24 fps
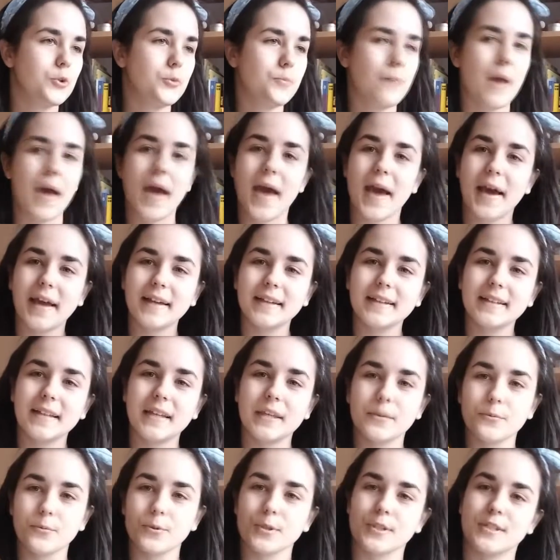bag.
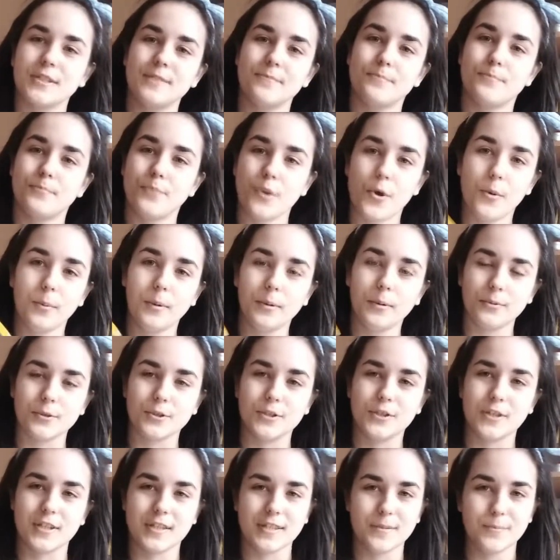It was probably
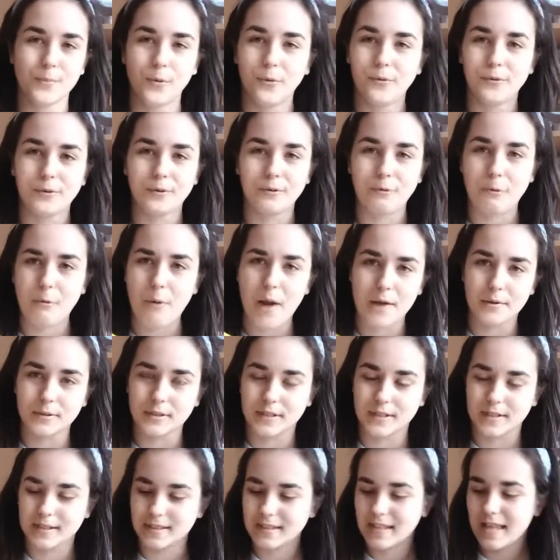just moving around
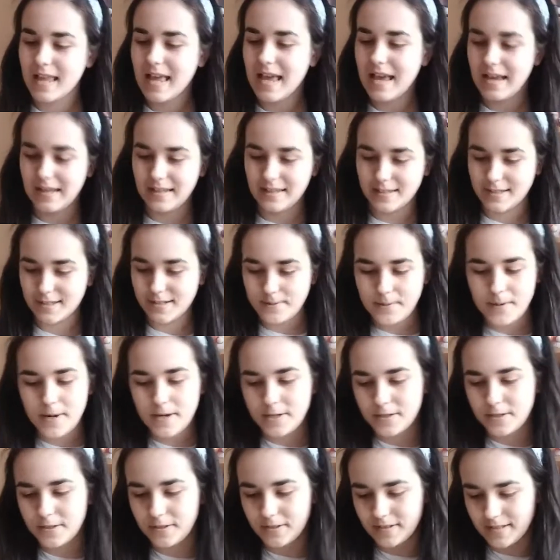it and
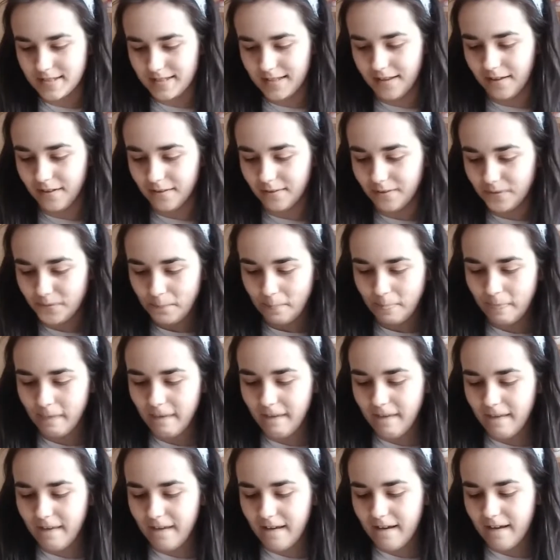scratching itself.
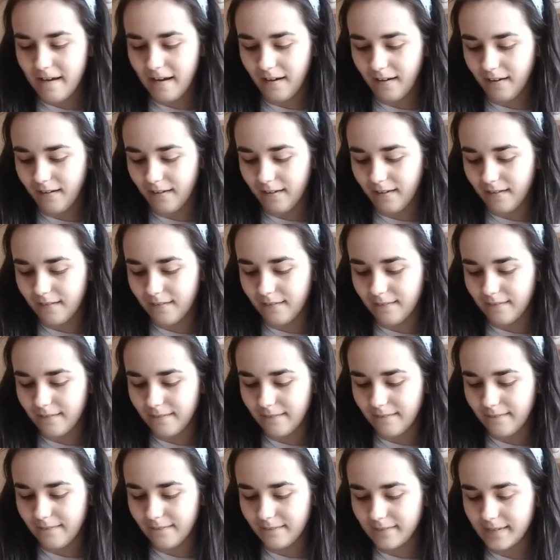
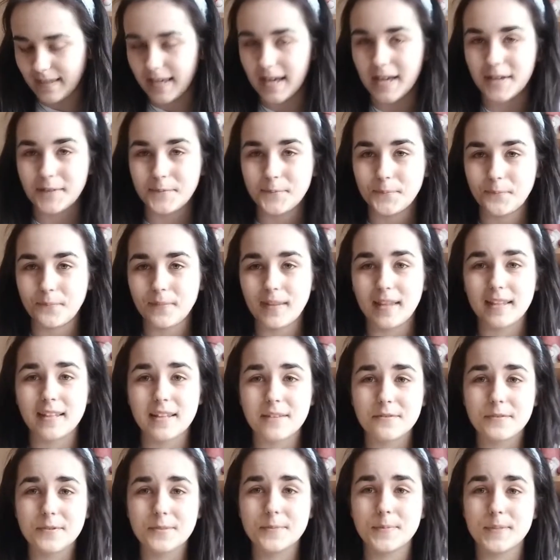Yeah, and
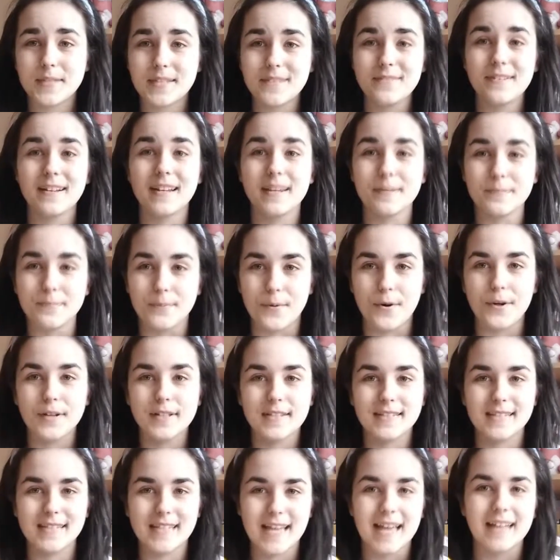I specifically bought
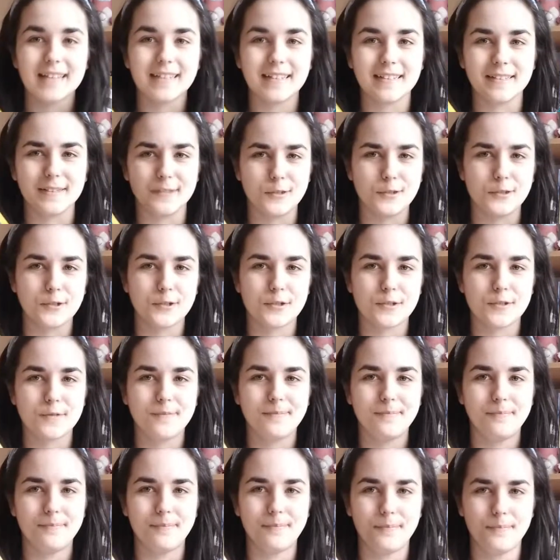that editions
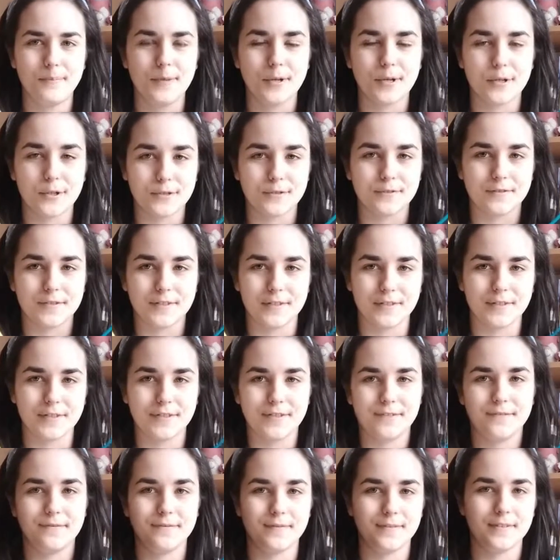because of the
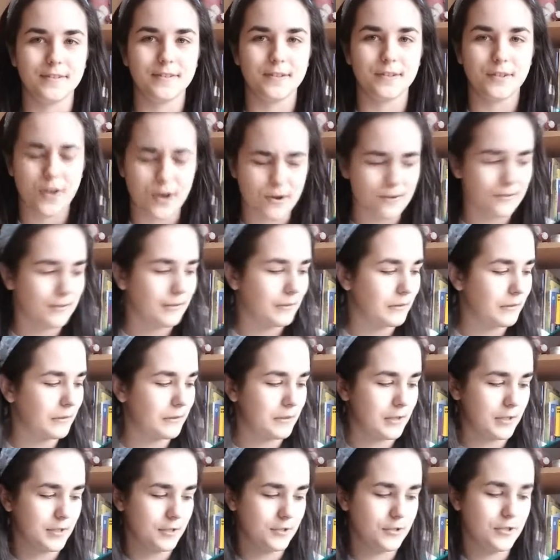cover
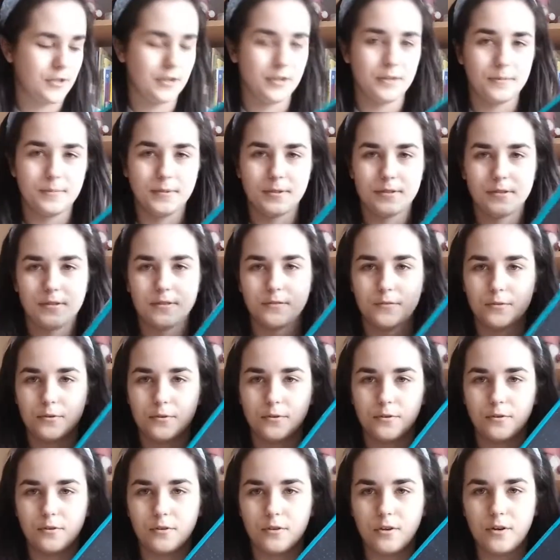dust jacket. Because if you
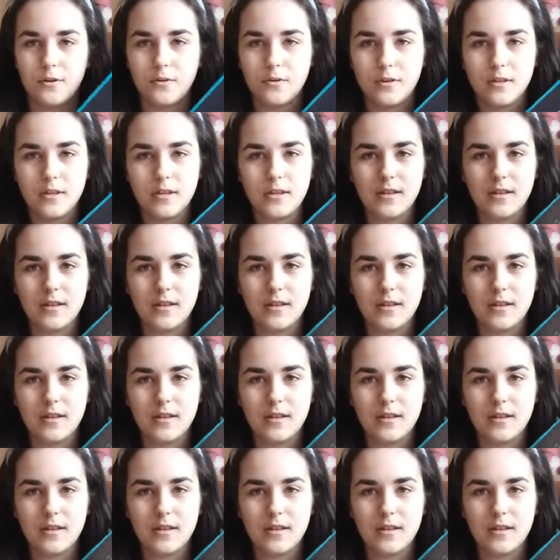don't know,